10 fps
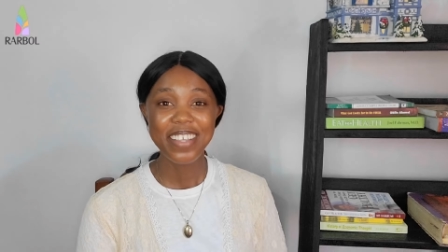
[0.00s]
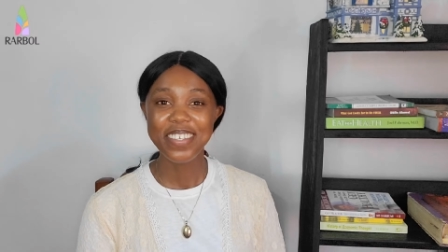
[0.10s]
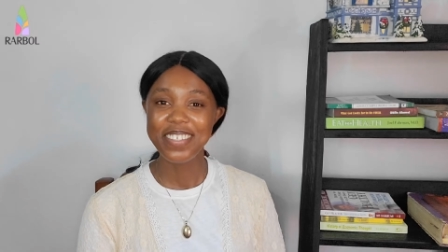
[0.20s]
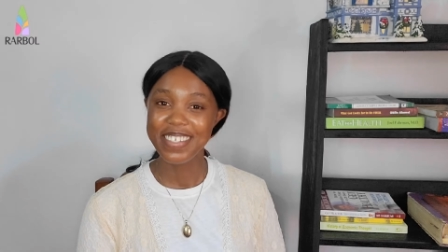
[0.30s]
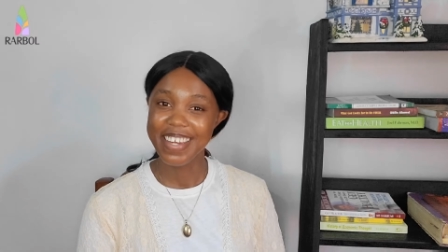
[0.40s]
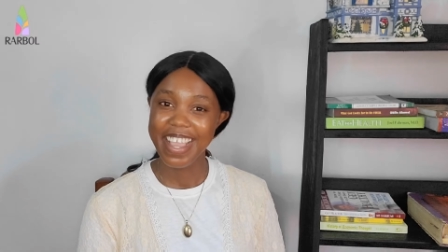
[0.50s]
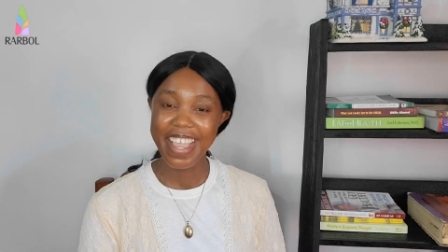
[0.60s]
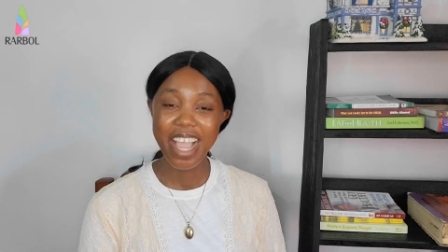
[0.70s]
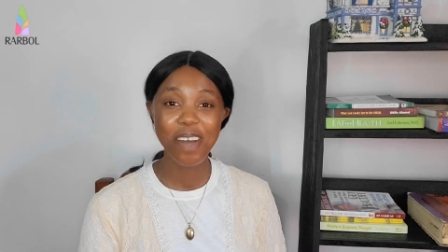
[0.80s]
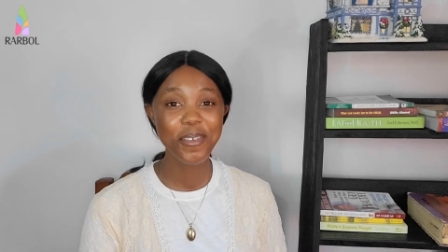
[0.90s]
So
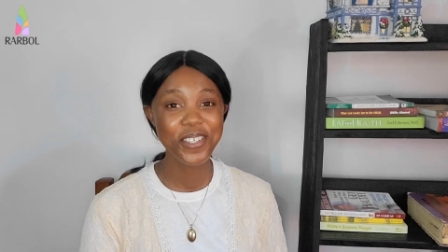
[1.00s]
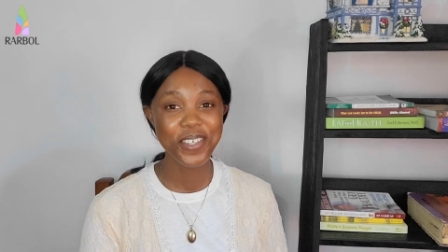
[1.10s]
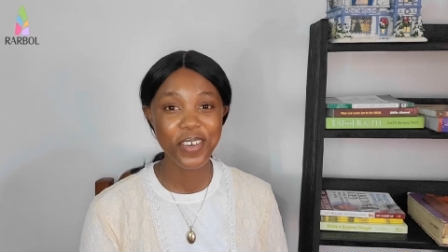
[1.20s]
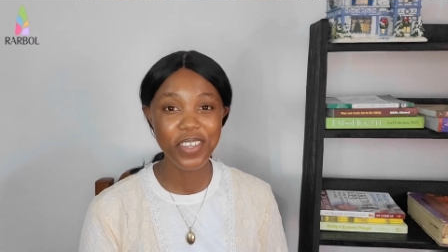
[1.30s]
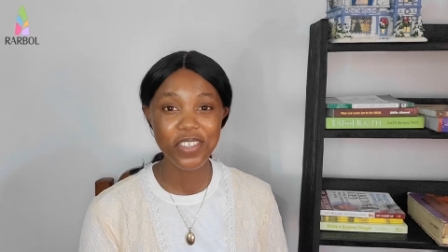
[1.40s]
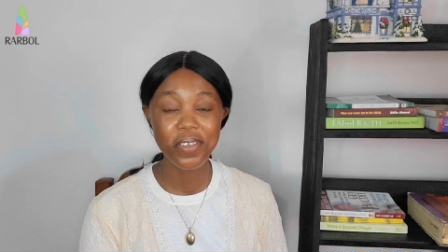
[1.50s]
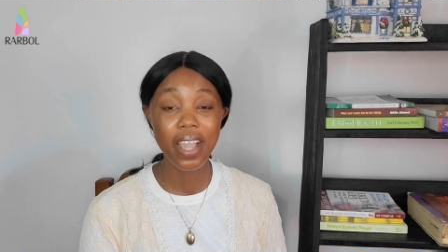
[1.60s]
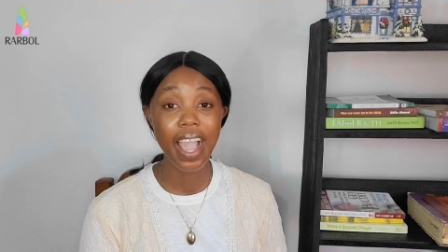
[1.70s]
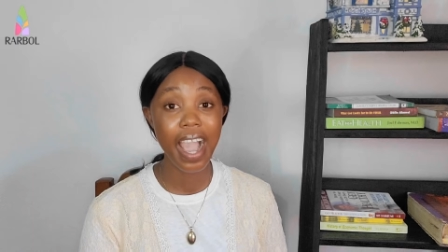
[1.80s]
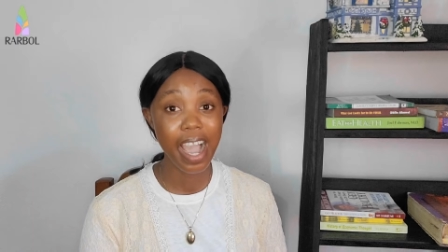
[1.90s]
today I'll be showing
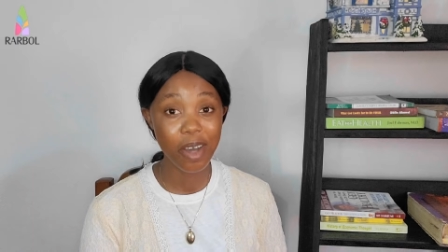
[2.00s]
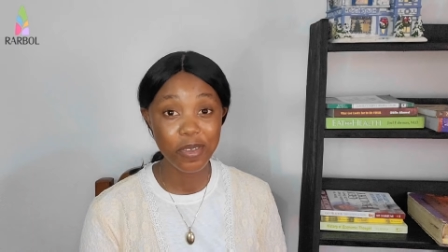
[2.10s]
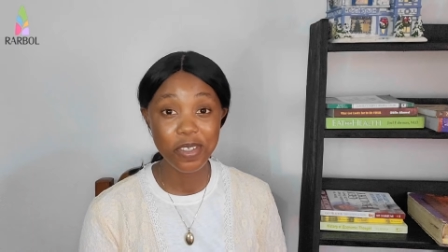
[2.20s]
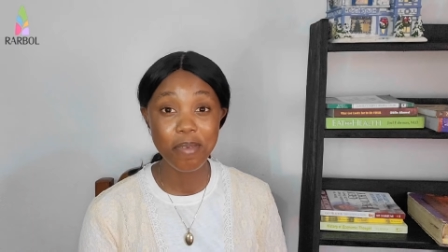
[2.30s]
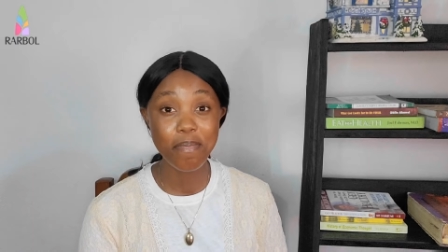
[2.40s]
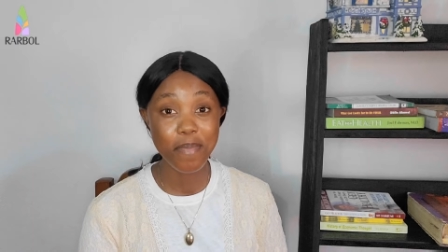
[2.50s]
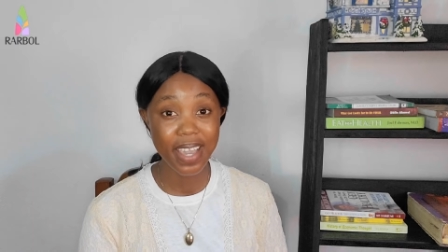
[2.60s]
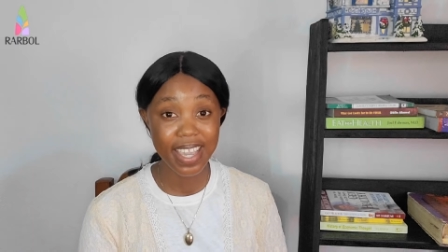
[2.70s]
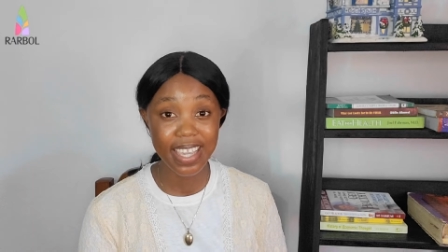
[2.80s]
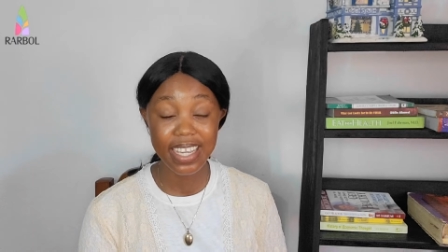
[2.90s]
you how to
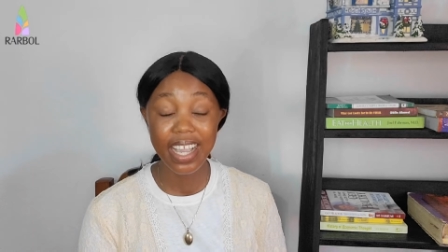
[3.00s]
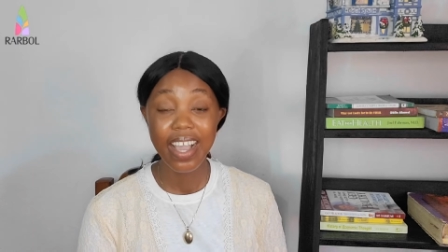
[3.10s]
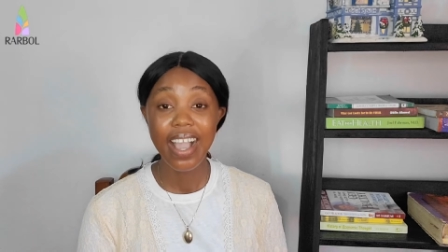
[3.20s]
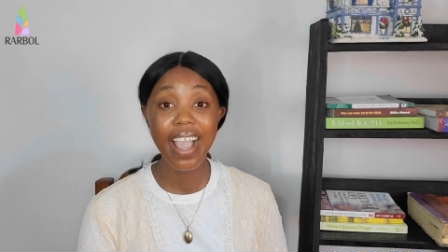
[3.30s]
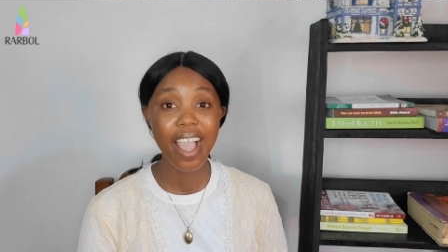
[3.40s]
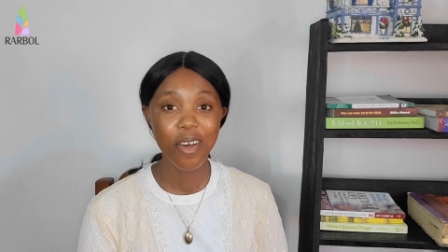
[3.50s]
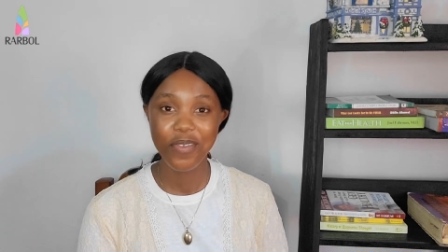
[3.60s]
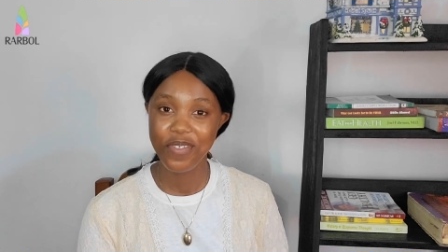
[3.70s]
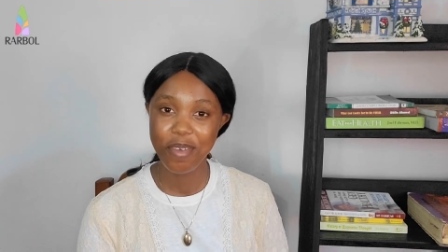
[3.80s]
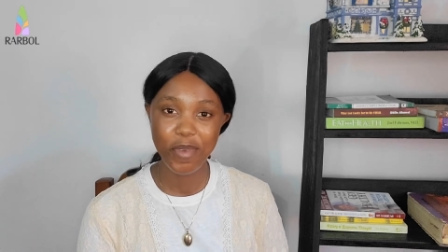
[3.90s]
make a
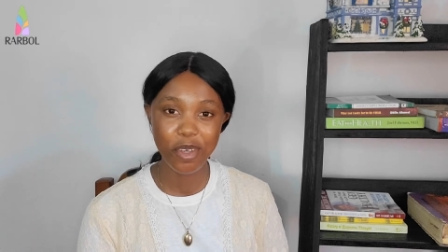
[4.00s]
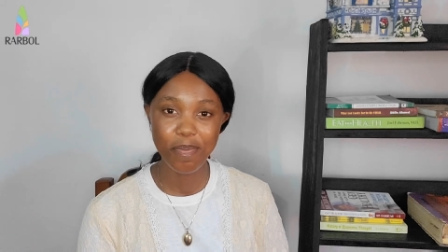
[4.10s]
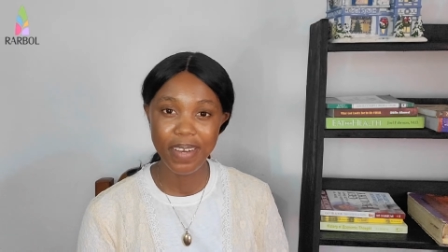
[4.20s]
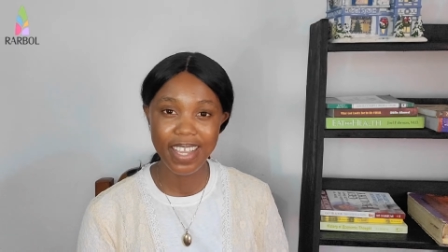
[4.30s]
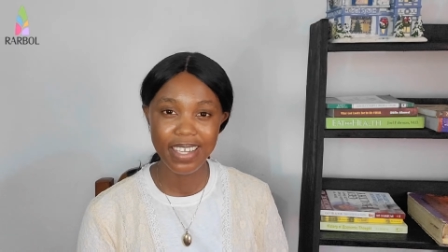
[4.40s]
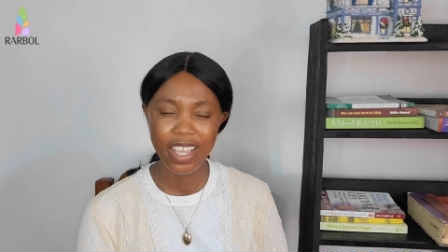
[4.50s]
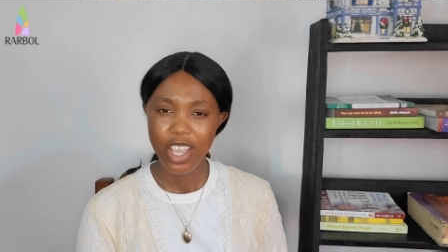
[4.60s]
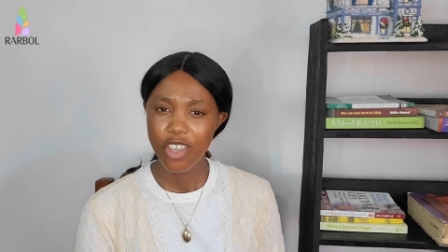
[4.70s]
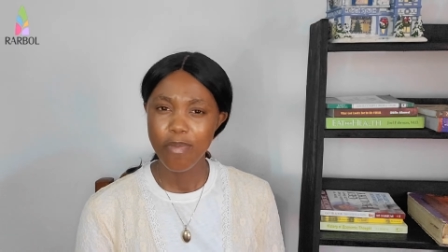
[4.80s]
healthy meal plan.